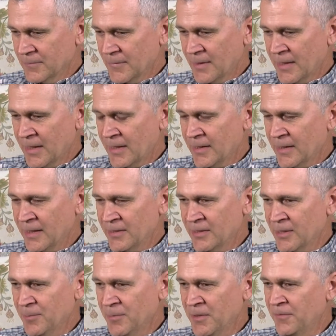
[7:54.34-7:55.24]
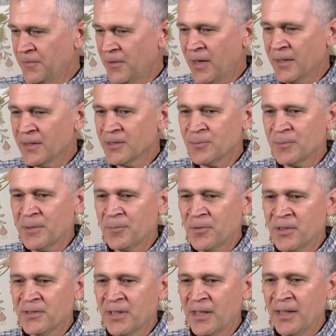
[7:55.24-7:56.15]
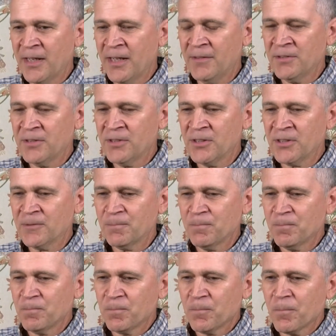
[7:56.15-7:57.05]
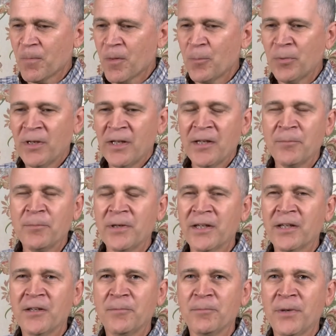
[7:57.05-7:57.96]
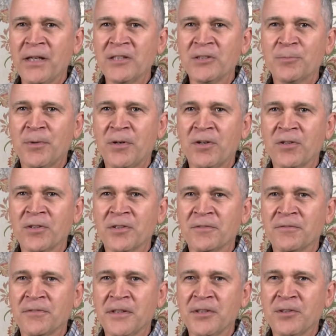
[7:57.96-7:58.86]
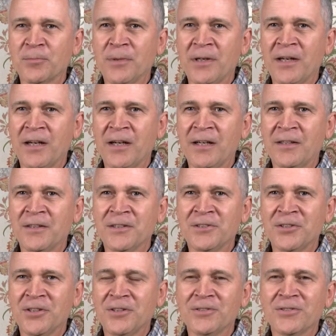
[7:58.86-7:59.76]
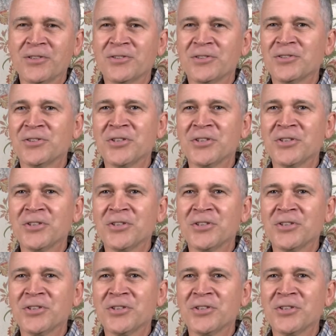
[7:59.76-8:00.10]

i think some of the fondest memories i have is just playing pickup baseball in the field behind the joneses and